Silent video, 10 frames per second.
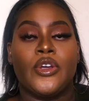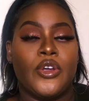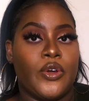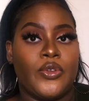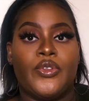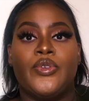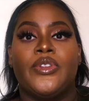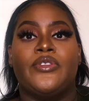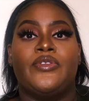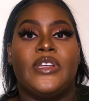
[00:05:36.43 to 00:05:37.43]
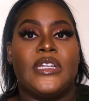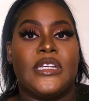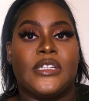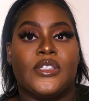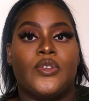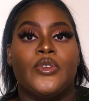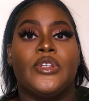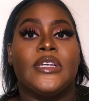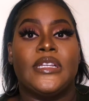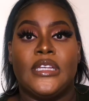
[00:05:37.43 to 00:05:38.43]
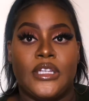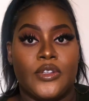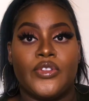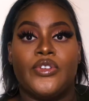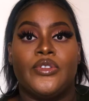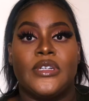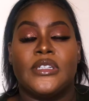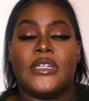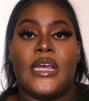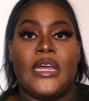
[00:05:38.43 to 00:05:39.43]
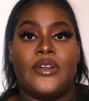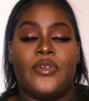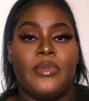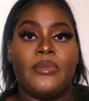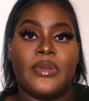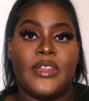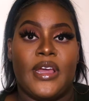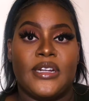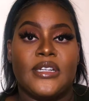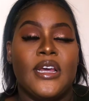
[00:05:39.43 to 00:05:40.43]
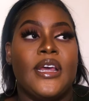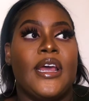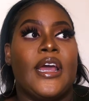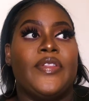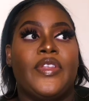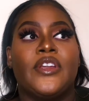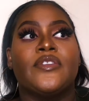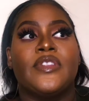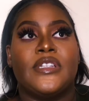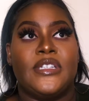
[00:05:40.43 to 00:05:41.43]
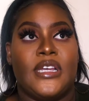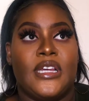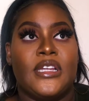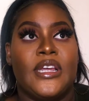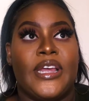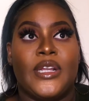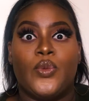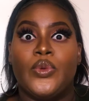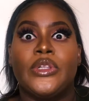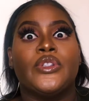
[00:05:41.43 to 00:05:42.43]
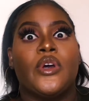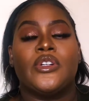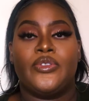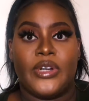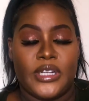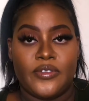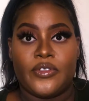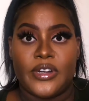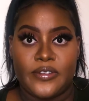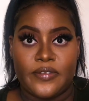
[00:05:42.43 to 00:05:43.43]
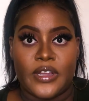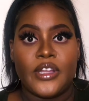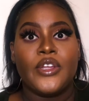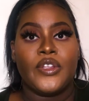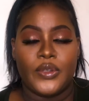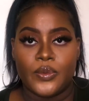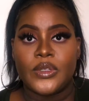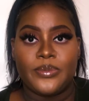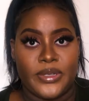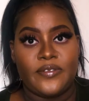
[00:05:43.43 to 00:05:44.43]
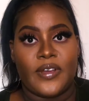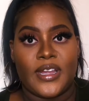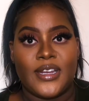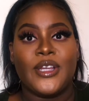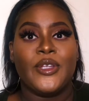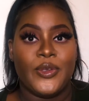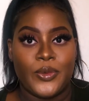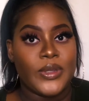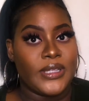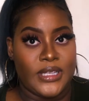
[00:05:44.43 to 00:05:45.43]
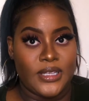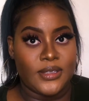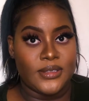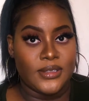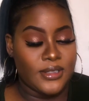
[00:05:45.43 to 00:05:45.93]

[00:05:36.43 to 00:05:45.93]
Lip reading: Go through the feelings so you can heal through it. And remember that at the end of the day, it will not rain forever. You will be fine. You will heal.